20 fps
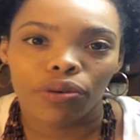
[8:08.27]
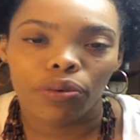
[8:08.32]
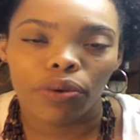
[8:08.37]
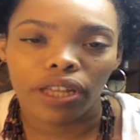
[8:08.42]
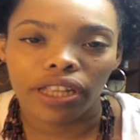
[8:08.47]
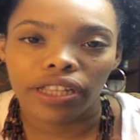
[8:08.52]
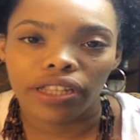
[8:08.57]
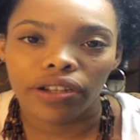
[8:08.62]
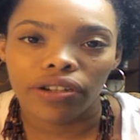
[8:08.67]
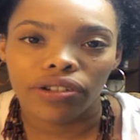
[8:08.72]

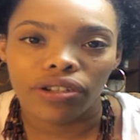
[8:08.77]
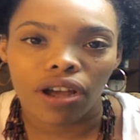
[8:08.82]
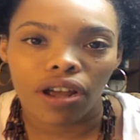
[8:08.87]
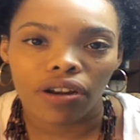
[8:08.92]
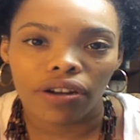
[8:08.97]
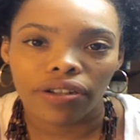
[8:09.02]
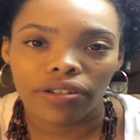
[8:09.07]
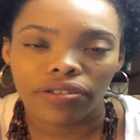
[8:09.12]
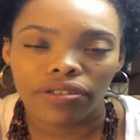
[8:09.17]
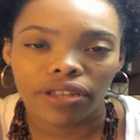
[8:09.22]
quickly your
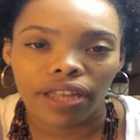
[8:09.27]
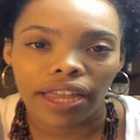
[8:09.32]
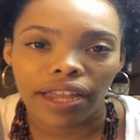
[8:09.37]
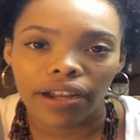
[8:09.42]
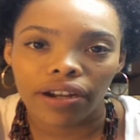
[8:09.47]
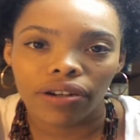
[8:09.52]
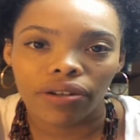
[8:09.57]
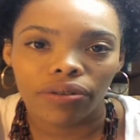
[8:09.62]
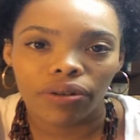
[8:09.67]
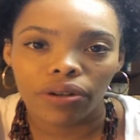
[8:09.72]
daughter's
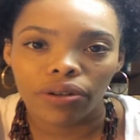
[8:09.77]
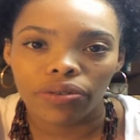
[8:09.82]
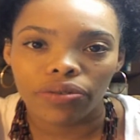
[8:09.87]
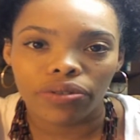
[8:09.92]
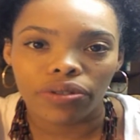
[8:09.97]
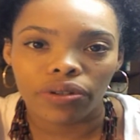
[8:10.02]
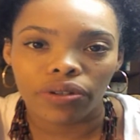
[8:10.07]
hair grows,